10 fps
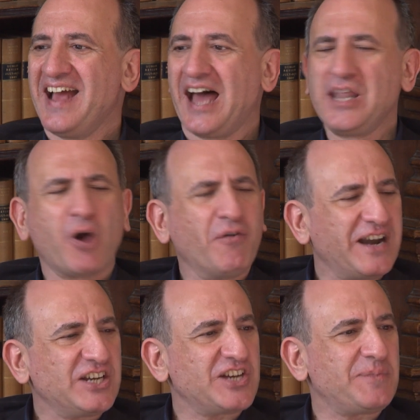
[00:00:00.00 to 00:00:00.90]
And they were all
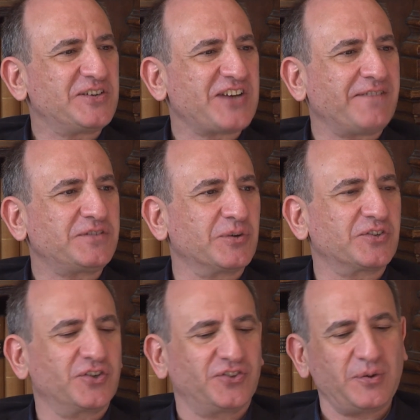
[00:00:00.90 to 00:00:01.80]
very sheepish
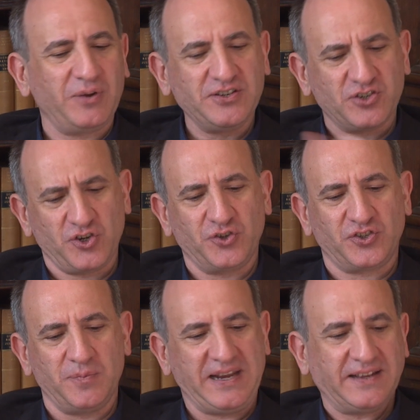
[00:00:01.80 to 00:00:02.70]
afterwards because they were
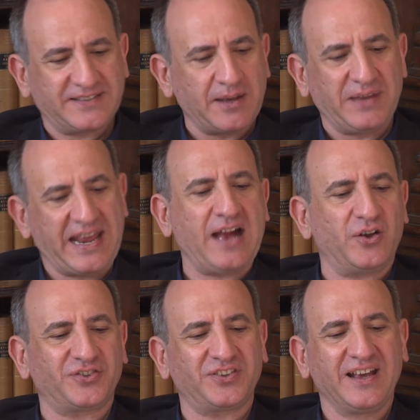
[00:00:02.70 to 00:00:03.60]
introduced to me as something
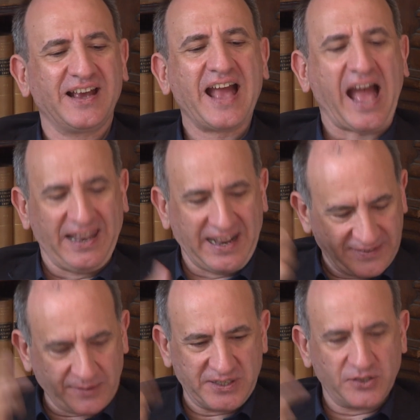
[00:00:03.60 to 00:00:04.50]
else. And then
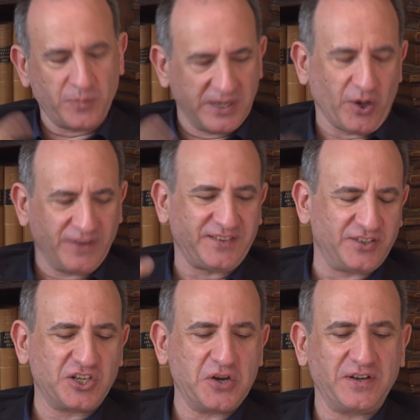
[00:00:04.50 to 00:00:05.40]
somebody told me, no, it's the
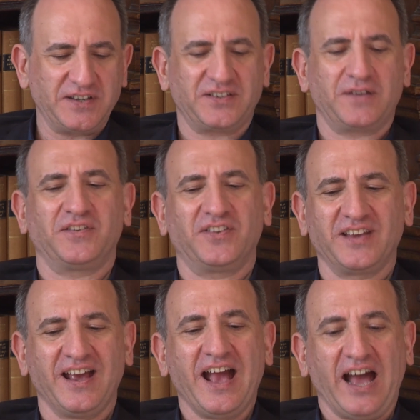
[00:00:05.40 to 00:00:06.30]
security services.
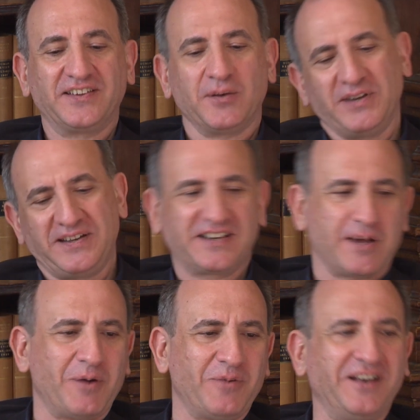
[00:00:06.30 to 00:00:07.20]
And somebody did
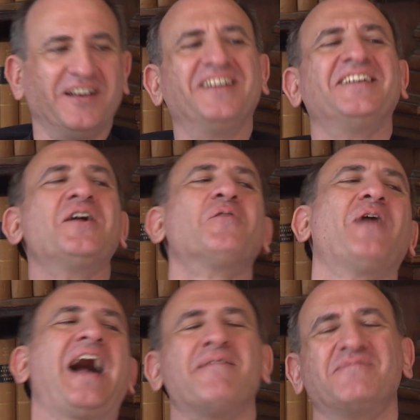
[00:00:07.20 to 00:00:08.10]
come up and went,
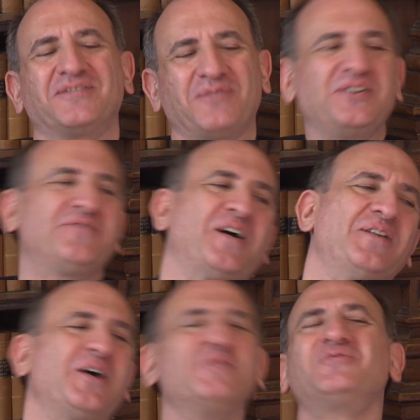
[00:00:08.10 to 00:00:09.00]
what happened when you found out